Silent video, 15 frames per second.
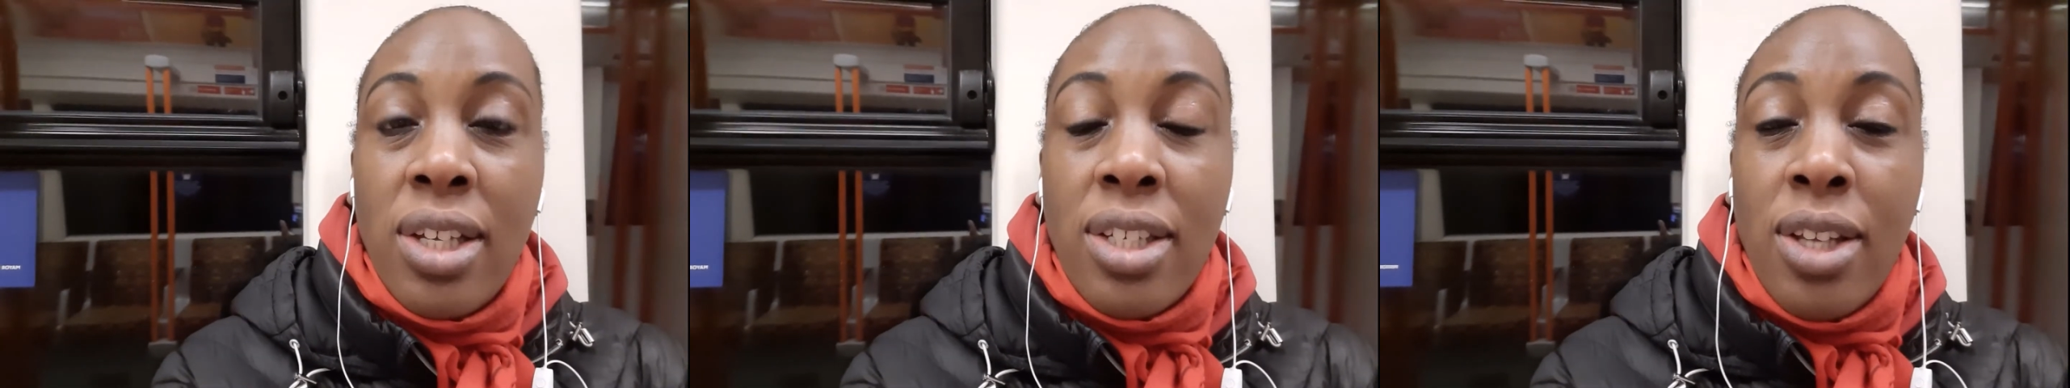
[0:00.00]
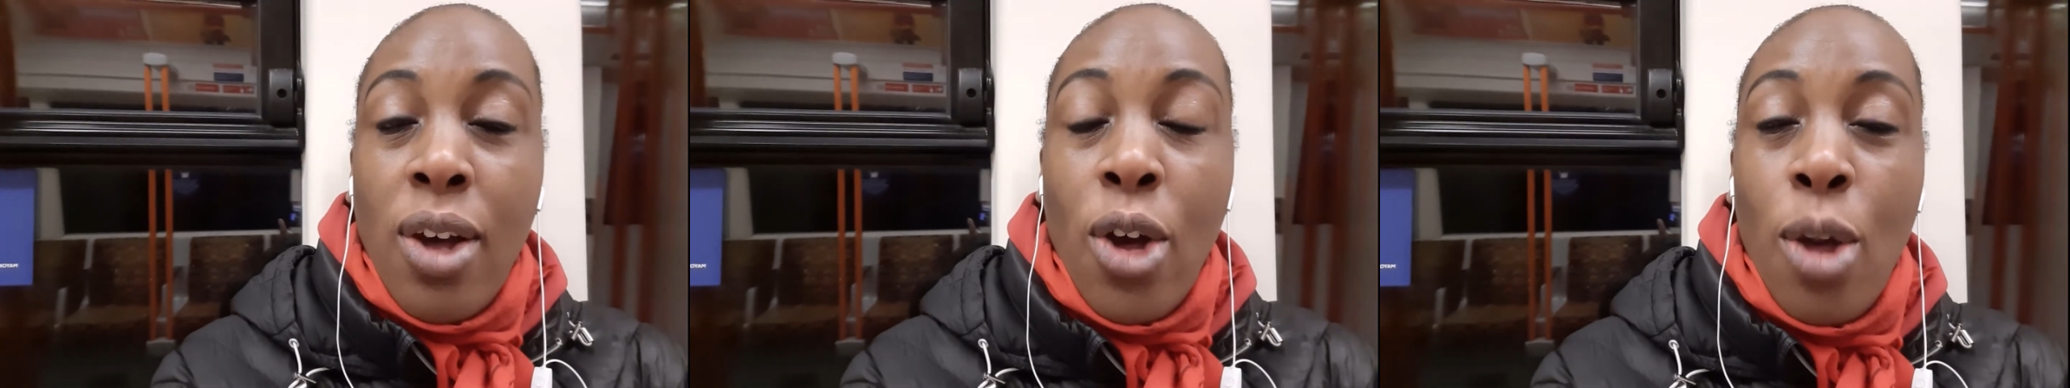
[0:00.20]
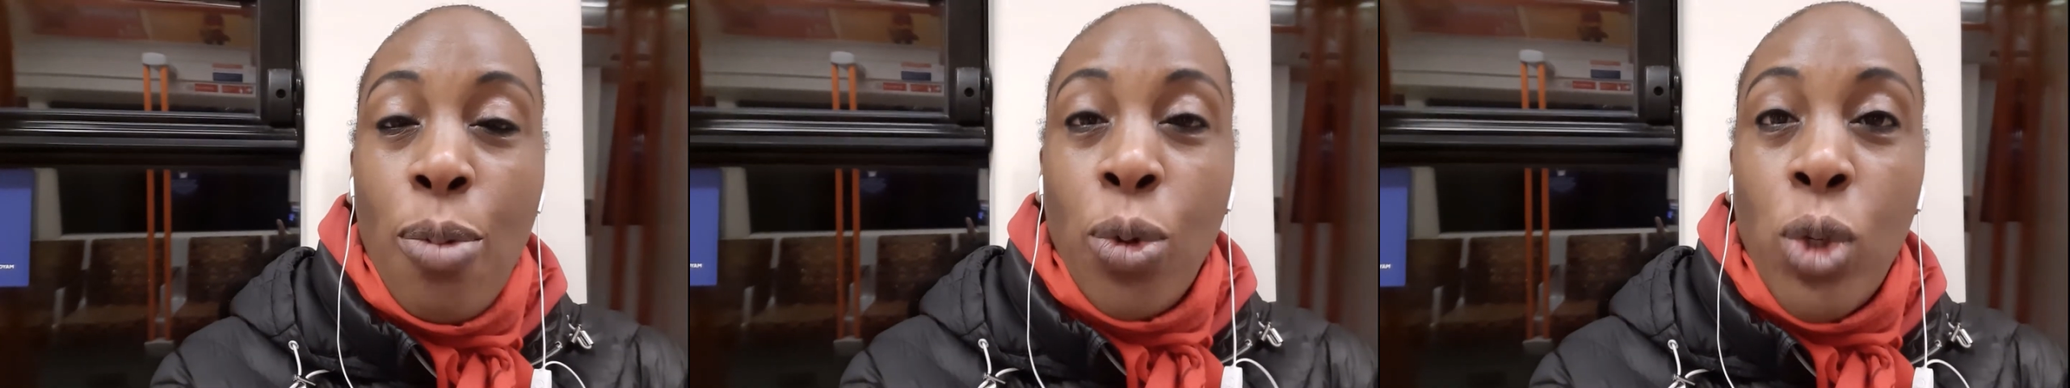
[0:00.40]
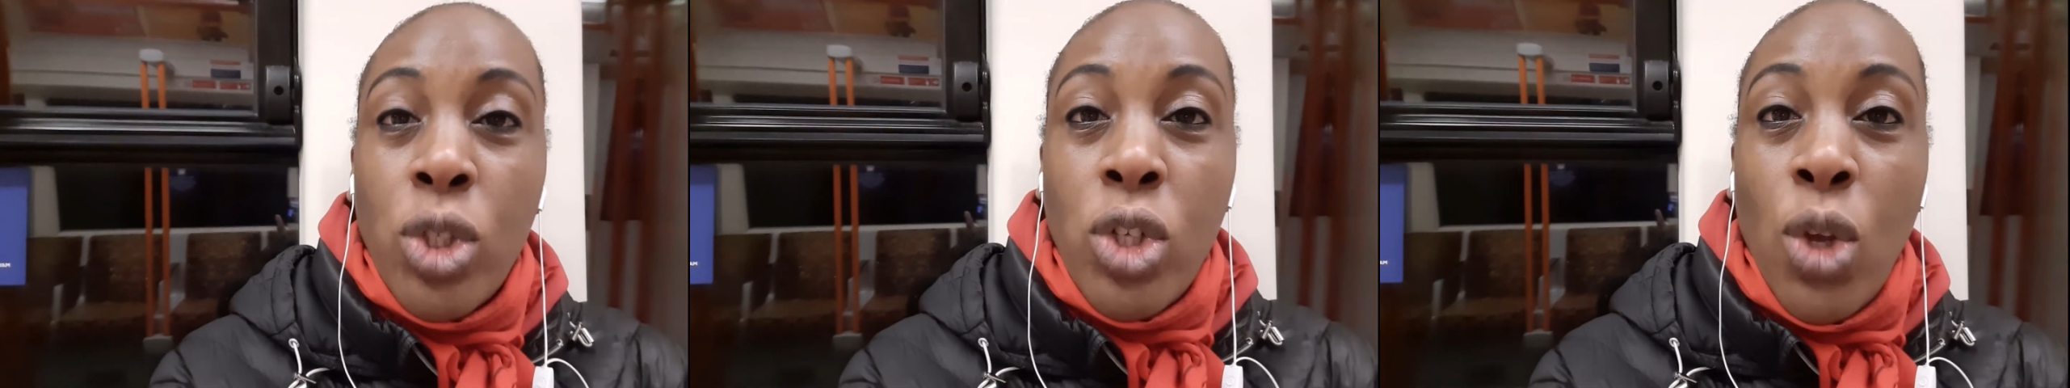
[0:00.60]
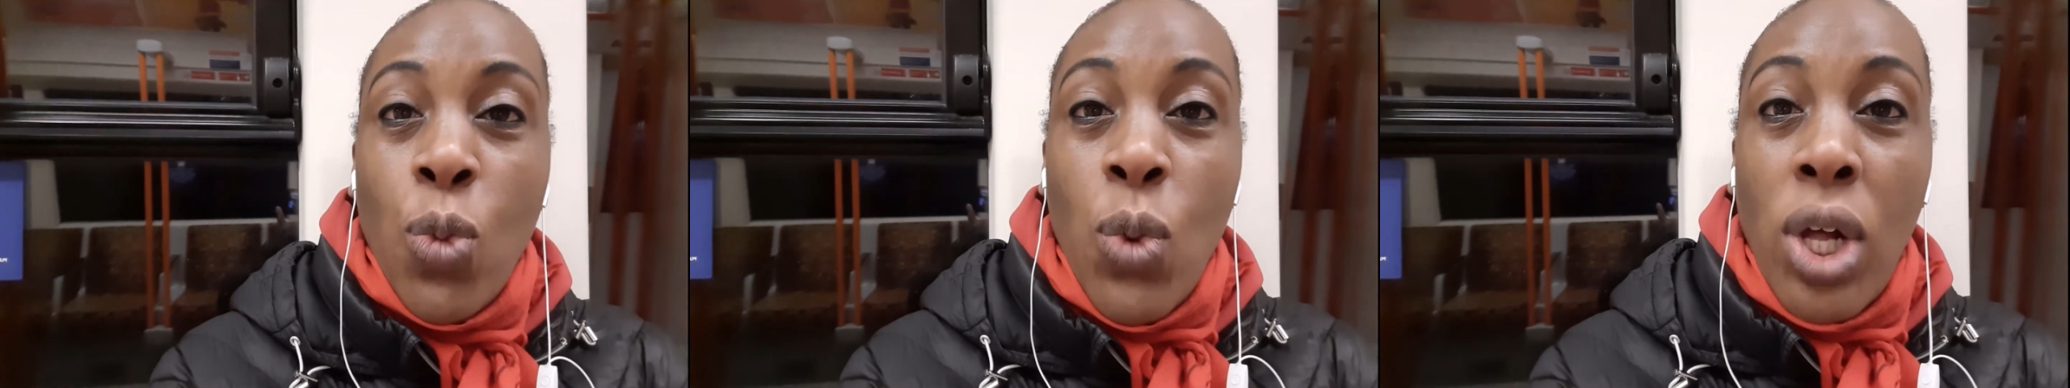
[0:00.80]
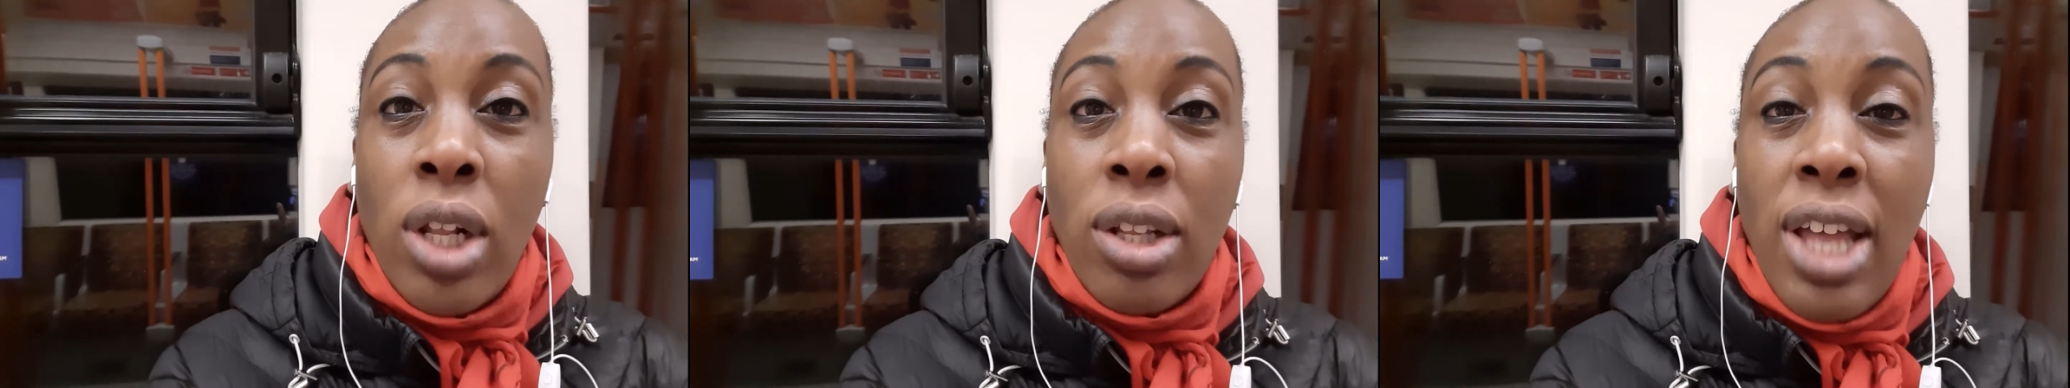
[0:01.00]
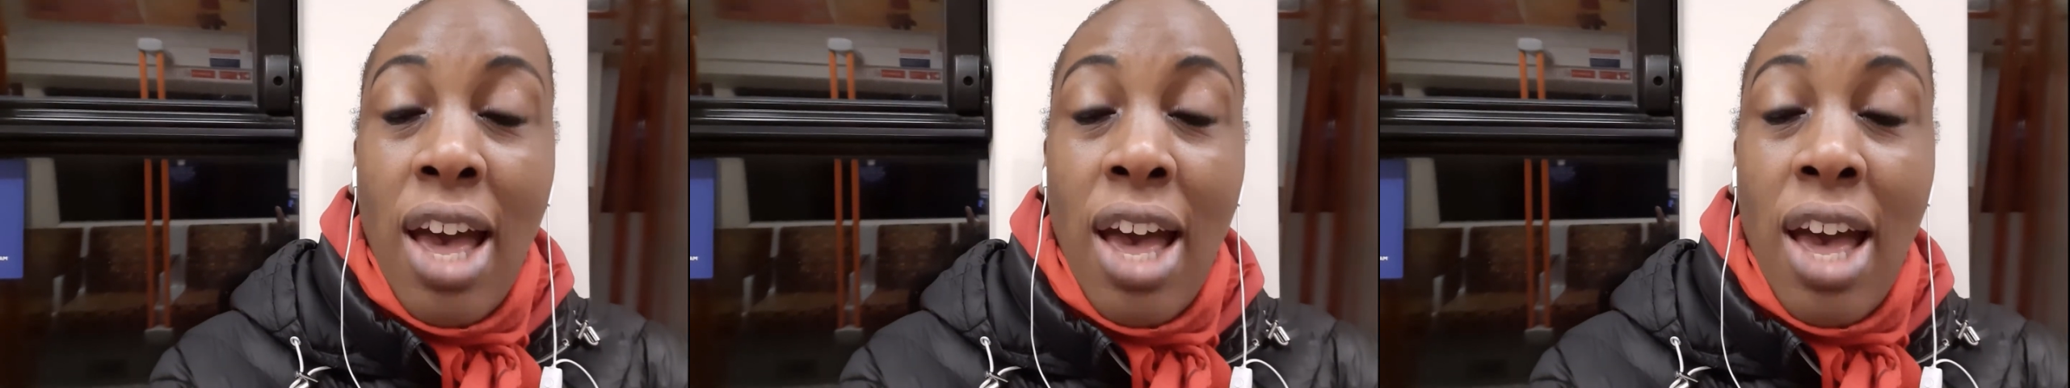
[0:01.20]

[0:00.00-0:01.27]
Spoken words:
So I hope you're all doing well.